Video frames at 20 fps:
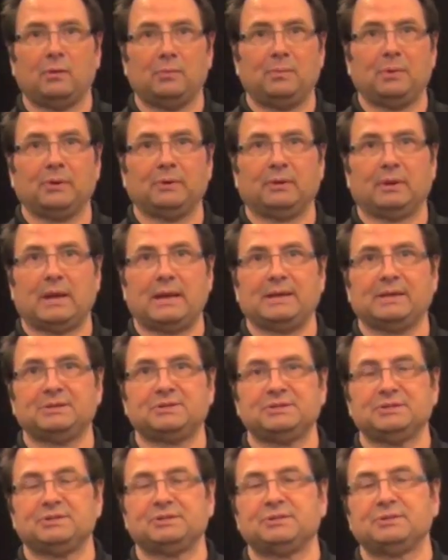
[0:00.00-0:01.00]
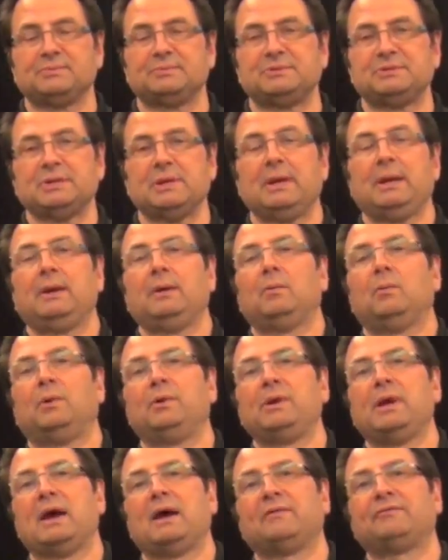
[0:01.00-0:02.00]
output lighting systems
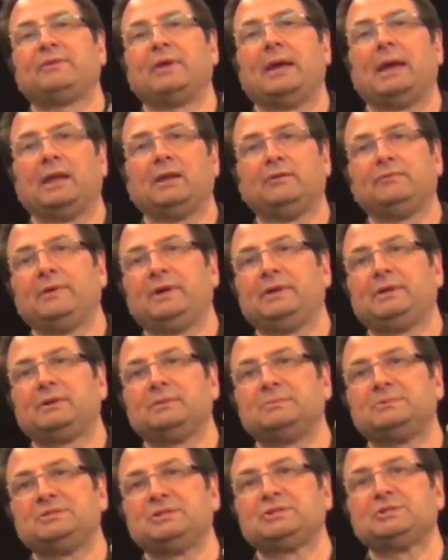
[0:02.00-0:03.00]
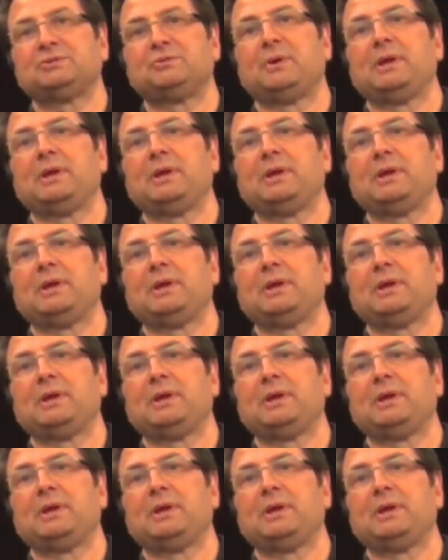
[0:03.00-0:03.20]
where you have to elevate them 6